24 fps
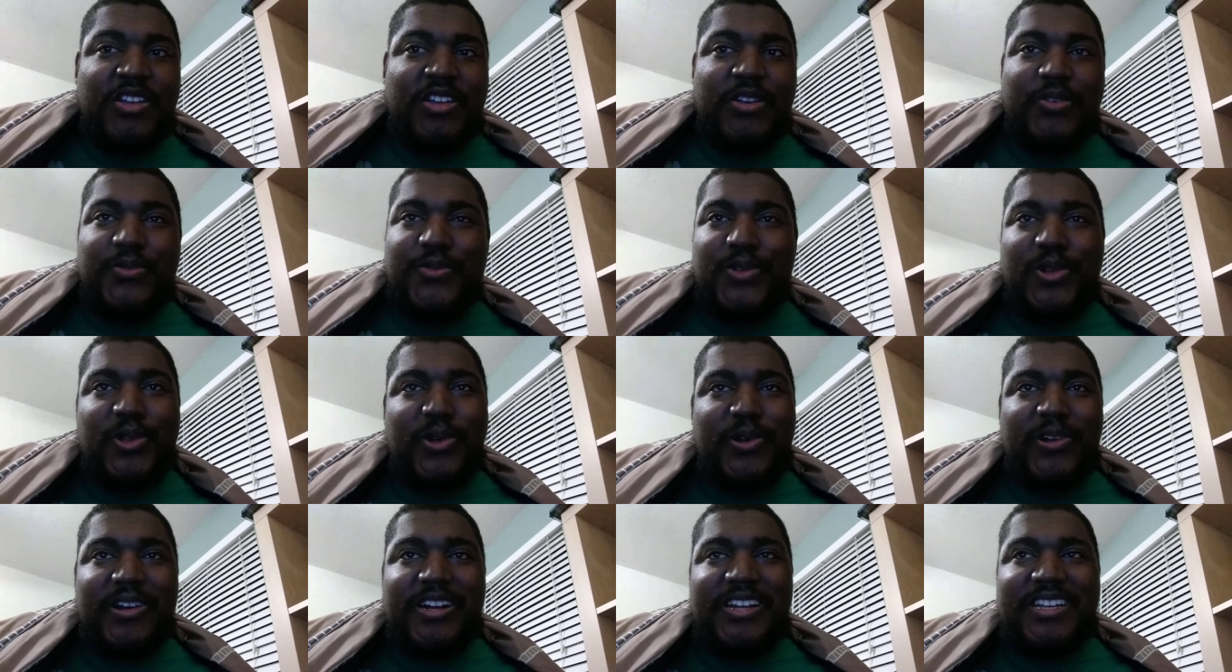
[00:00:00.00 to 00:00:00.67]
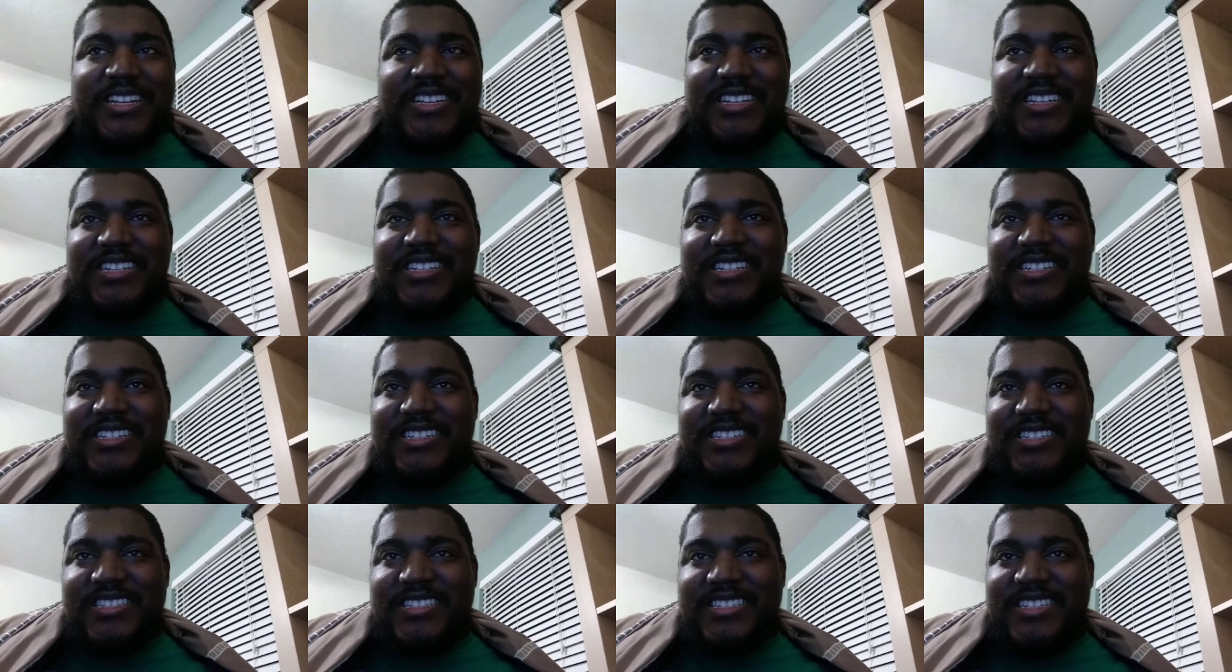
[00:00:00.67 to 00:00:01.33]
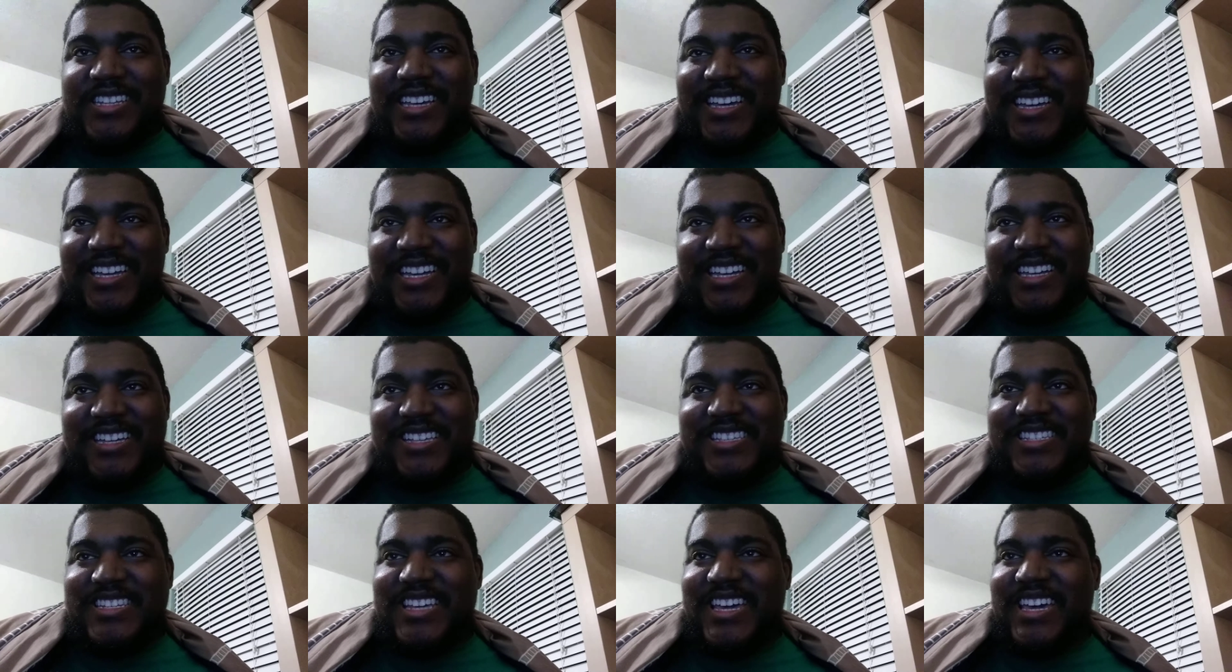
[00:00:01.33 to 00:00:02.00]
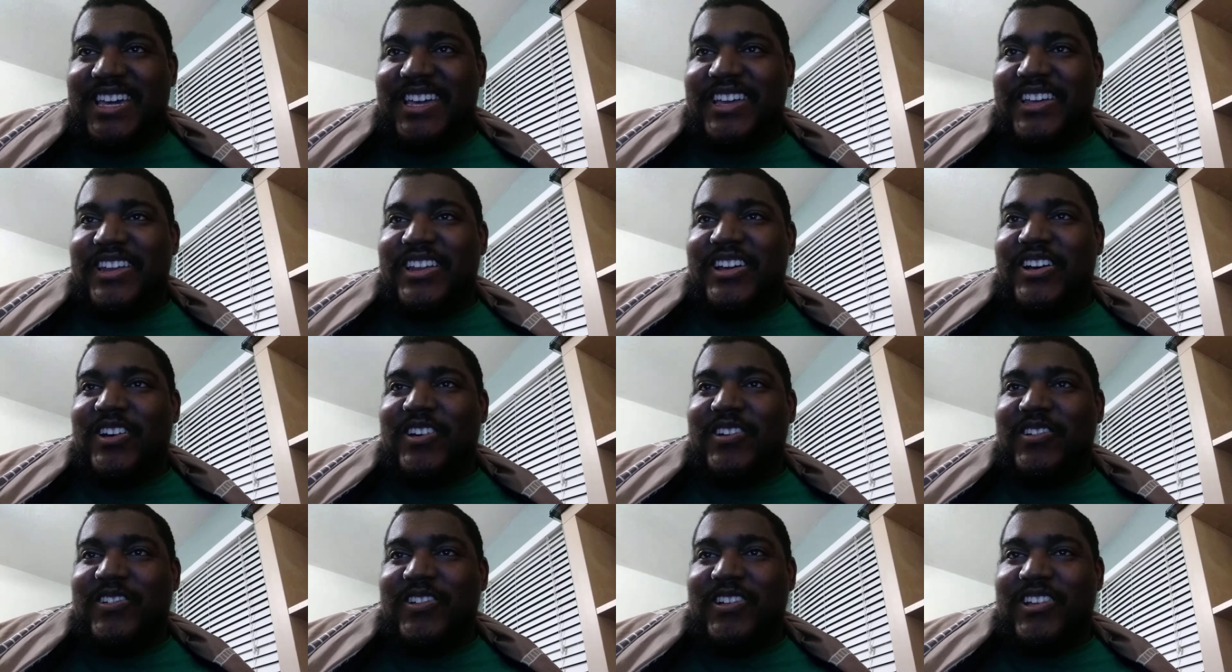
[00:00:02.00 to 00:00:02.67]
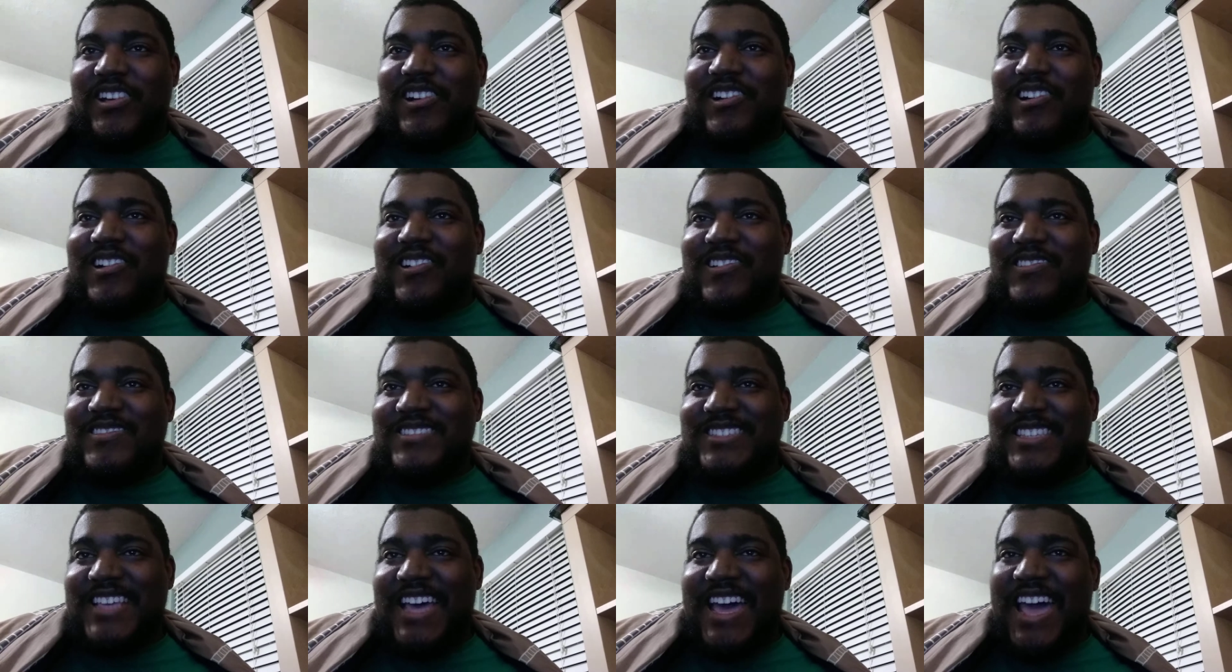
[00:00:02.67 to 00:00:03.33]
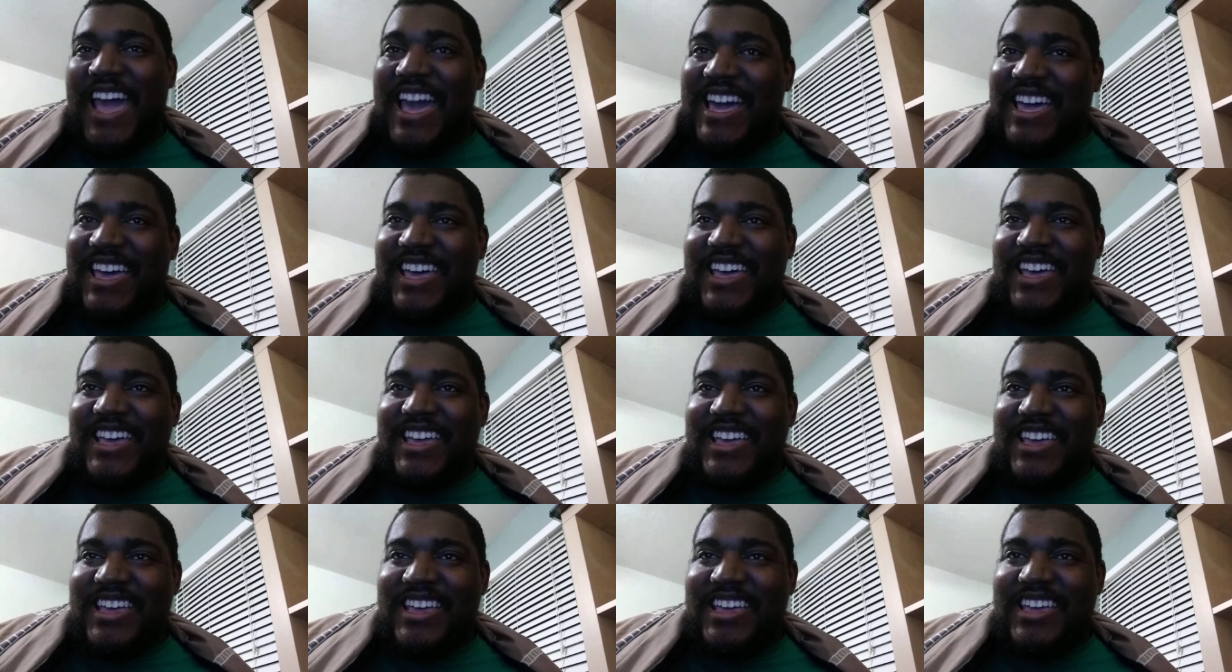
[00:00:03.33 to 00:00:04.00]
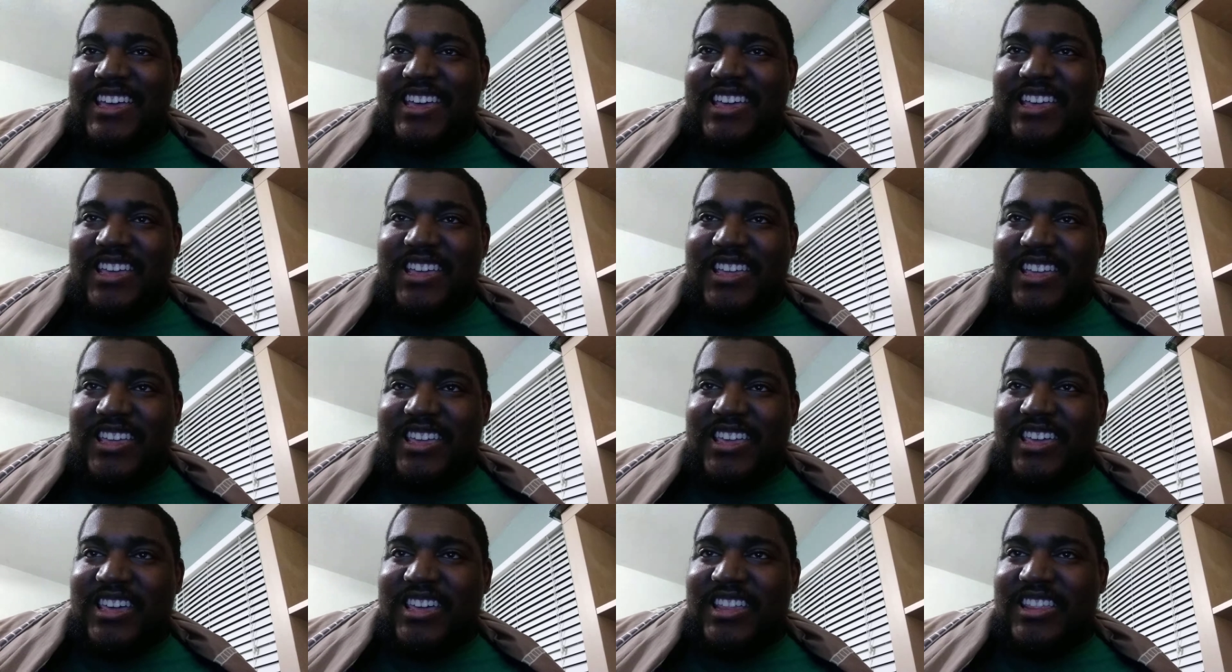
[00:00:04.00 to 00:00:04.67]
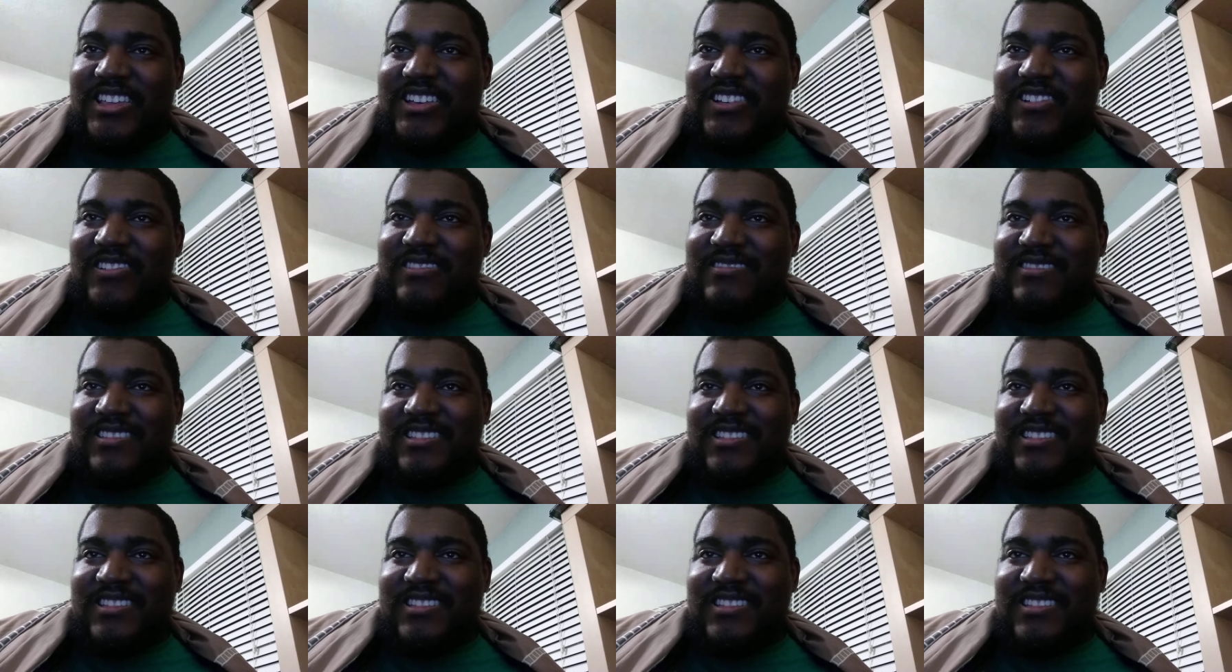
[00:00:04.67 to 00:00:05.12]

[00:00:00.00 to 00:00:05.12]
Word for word: Florida State is taking on Gonzaga. You know,